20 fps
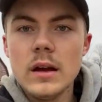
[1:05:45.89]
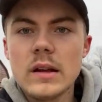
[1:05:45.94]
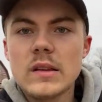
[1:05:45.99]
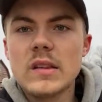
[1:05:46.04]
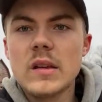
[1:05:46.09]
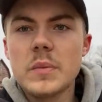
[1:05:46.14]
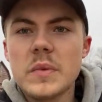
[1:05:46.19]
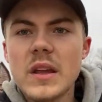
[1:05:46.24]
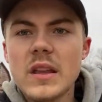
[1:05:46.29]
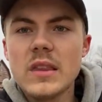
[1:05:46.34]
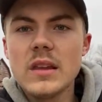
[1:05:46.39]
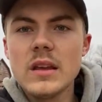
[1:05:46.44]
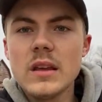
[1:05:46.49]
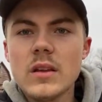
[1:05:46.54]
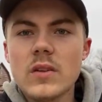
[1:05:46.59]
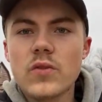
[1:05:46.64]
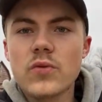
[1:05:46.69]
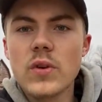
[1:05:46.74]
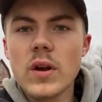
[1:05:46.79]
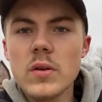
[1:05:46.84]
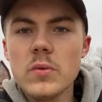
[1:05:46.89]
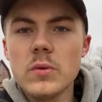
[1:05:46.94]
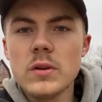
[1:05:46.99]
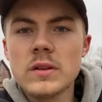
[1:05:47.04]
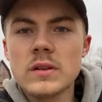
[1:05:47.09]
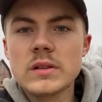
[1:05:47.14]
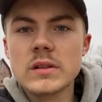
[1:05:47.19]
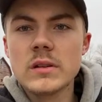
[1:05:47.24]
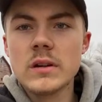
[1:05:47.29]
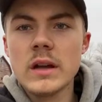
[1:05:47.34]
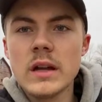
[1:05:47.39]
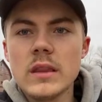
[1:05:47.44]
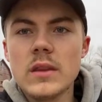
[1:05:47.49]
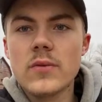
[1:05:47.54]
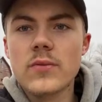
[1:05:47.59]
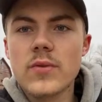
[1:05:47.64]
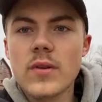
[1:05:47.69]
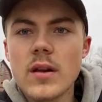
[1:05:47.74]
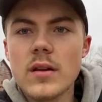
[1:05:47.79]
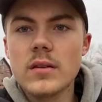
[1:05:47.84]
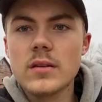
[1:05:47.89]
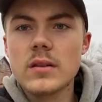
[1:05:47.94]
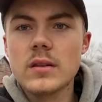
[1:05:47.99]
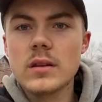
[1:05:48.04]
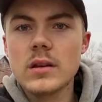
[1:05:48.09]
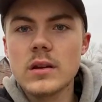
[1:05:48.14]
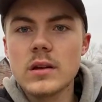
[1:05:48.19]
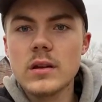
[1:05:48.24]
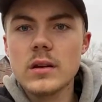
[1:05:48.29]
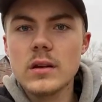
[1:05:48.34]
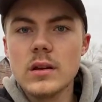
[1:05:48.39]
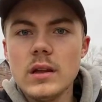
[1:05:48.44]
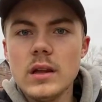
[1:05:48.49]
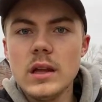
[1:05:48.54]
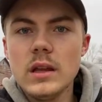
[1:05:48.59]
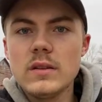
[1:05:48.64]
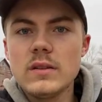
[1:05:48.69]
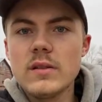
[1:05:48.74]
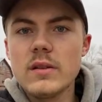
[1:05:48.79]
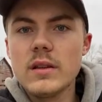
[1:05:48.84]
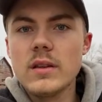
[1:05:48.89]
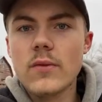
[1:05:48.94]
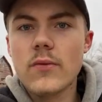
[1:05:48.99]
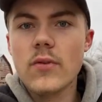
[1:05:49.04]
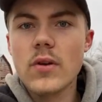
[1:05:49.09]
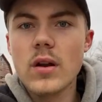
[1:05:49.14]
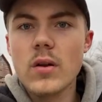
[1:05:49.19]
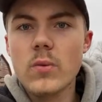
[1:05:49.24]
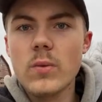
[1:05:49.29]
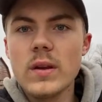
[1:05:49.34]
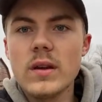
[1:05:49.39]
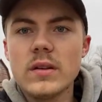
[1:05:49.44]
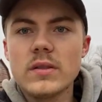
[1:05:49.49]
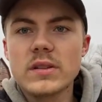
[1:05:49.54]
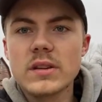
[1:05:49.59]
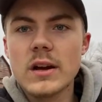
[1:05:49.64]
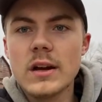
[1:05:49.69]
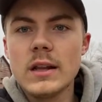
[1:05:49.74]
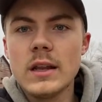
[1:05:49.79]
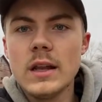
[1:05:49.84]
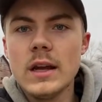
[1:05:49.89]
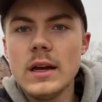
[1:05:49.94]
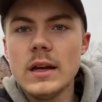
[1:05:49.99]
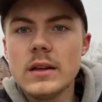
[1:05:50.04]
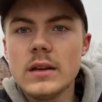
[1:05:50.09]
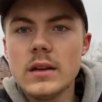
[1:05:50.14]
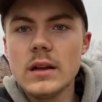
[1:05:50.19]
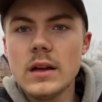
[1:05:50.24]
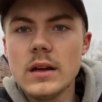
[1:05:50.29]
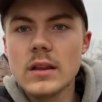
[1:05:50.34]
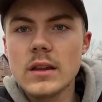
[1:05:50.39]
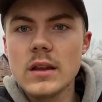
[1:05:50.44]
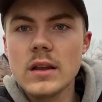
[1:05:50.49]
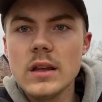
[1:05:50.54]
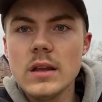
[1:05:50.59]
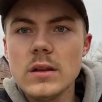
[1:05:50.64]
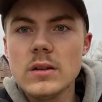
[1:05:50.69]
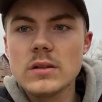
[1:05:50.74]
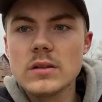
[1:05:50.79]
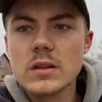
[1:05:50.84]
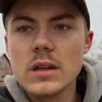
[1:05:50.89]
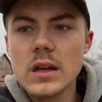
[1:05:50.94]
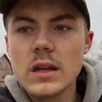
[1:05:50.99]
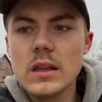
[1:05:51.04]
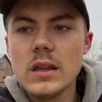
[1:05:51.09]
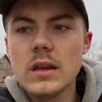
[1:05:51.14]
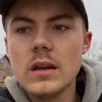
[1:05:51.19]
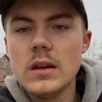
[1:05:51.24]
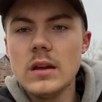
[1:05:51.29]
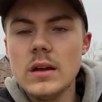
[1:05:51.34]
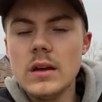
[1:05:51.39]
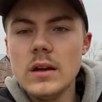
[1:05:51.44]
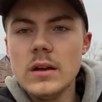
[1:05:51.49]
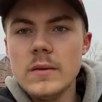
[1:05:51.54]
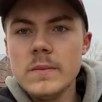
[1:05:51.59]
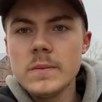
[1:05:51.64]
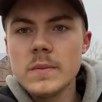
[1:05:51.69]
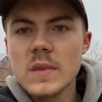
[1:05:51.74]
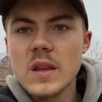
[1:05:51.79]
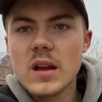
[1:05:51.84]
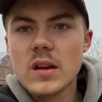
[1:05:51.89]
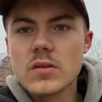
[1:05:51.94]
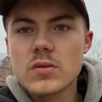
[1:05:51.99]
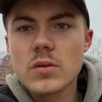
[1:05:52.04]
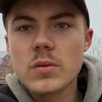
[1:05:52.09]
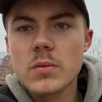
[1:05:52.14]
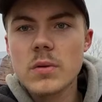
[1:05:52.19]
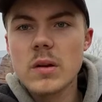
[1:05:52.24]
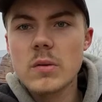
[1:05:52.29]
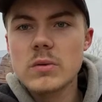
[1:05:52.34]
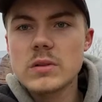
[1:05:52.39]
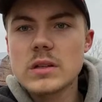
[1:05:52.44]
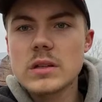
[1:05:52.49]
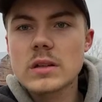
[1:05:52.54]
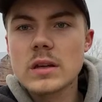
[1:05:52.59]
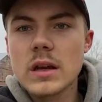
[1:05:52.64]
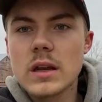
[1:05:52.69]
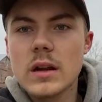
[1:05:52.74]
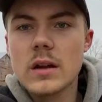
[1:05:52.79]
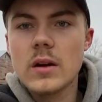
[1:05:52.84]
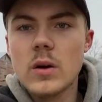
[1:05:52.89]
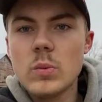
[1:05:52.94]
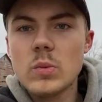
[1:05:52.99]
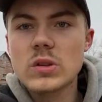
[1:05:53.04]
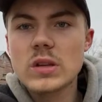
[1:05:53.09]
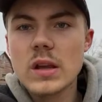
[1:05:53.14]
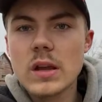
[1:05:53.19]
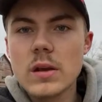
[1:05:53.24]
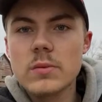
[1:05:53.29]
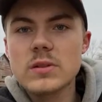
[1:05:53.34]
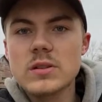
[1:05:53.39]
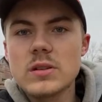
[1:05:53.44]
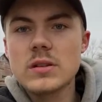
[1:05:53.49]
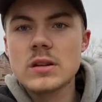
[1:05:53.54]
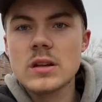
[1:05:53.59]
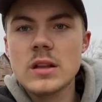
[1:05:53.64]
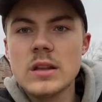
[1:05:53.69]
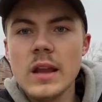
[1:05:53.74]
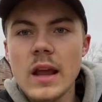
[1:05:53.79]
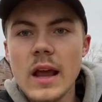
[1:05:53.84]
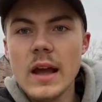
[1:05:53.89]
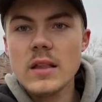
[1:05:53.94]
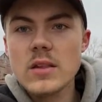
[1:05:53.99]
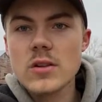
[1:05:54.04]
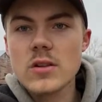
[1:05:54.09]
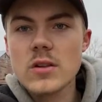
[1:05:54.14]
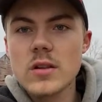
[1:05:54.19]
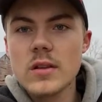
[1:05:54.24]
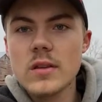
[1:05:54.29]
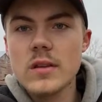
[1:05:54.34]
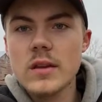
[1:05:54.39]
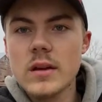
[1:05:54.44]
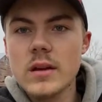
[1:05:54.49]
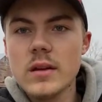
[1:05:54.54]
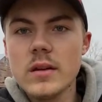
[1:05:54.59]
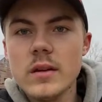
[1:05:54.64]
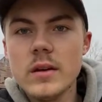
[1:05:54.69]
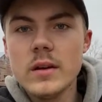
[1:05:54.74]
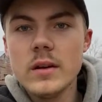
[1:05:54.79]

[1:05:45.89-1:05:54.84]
Except I think his front one still had the front, he still had the front wheels on that. I think he just had the extra one was just kind of almost like it was just attached to the